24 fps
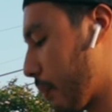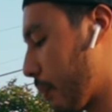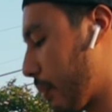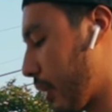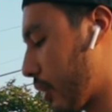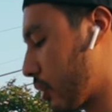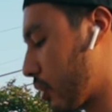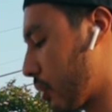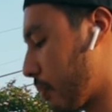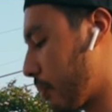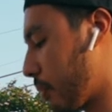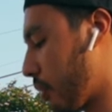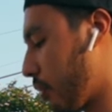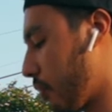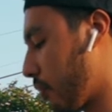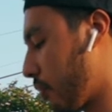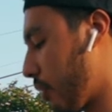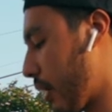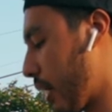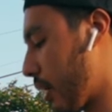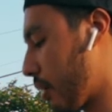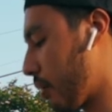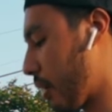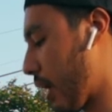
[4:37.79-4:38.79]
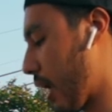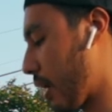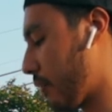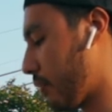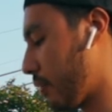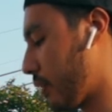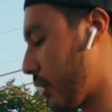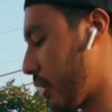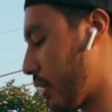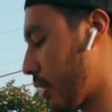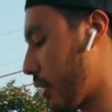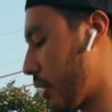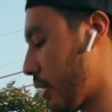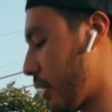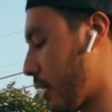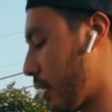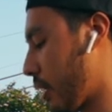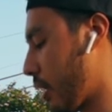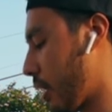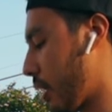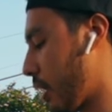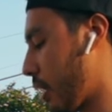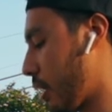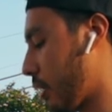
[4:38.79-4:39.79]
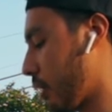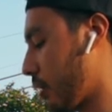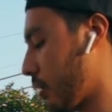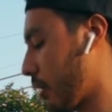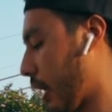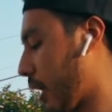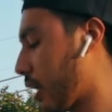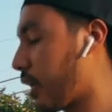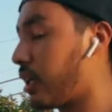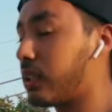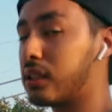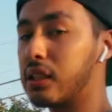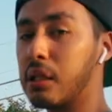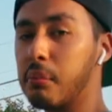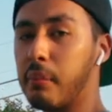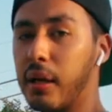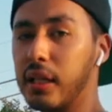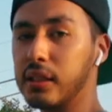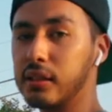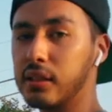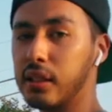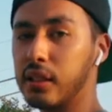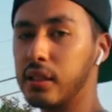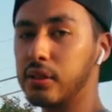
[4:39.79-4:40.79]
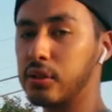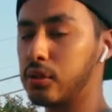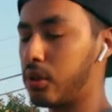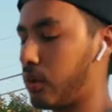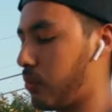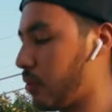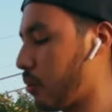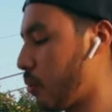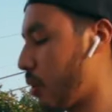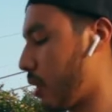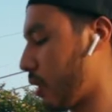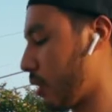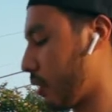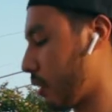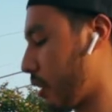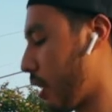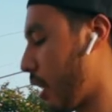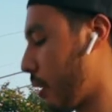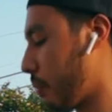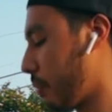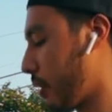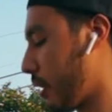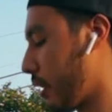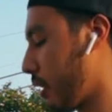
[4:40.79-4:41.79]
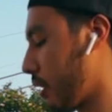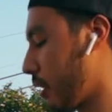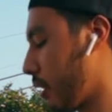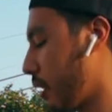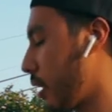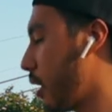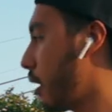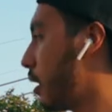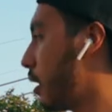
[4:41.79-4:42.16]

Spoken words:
Picture profile, I have it on, I customize it, so if you want to copy,